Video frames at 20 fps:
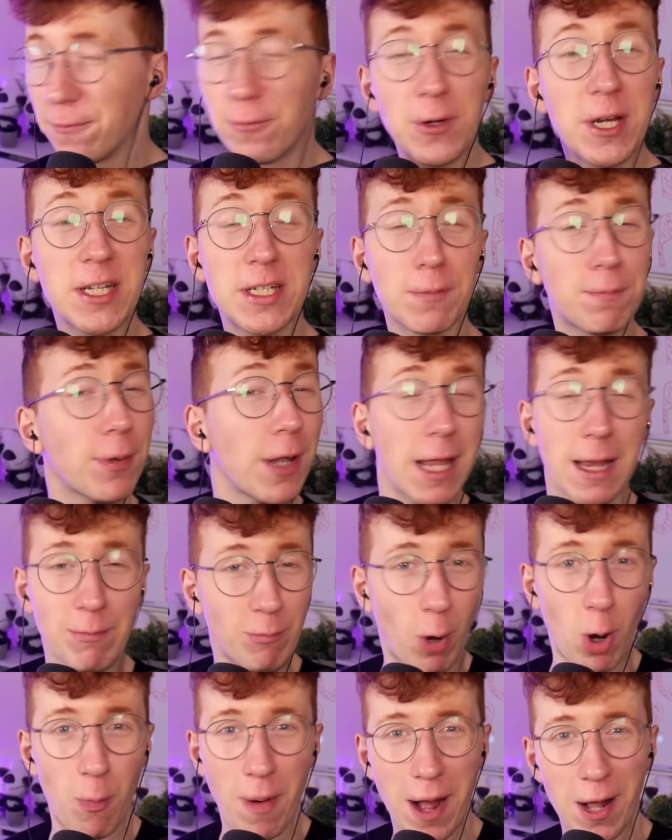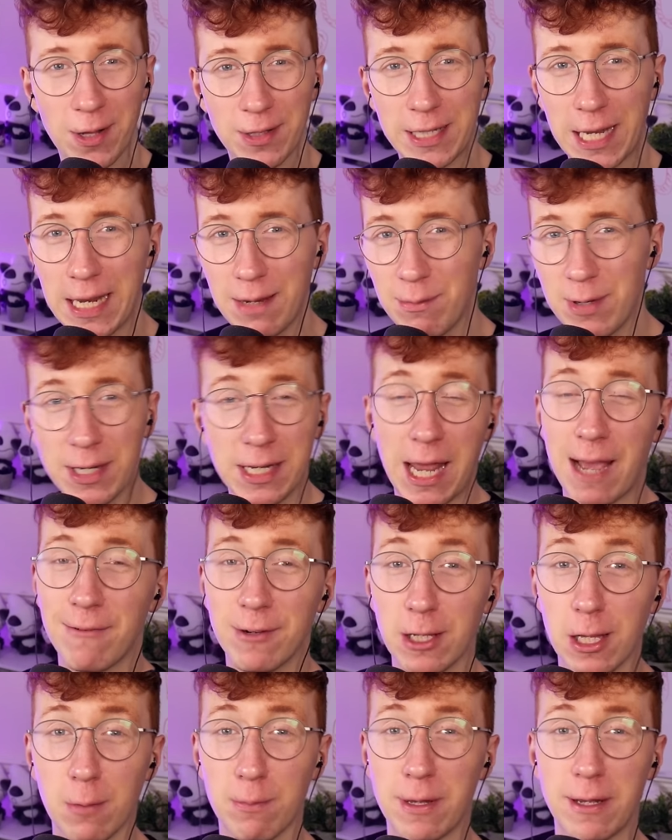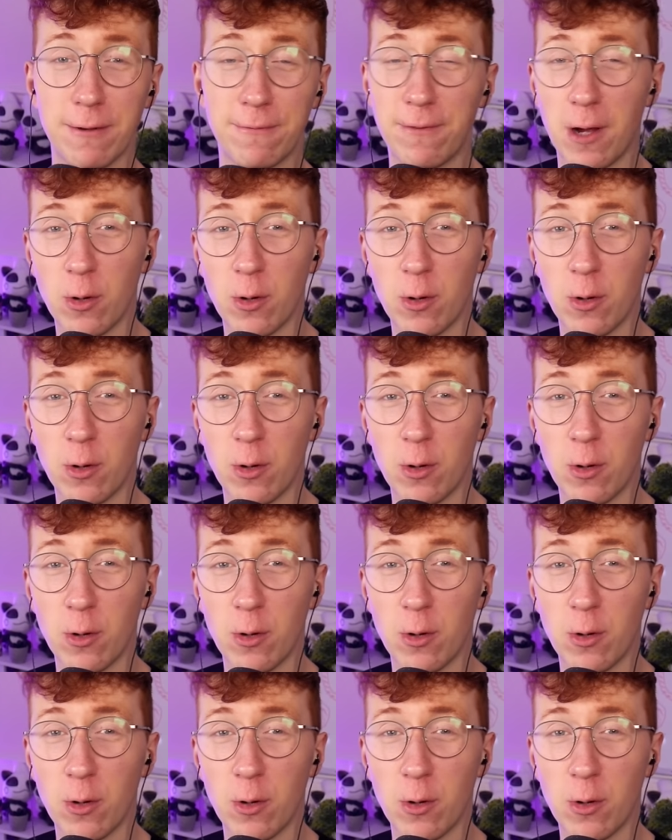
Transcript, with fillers: free to play mobile game you can have a little bit of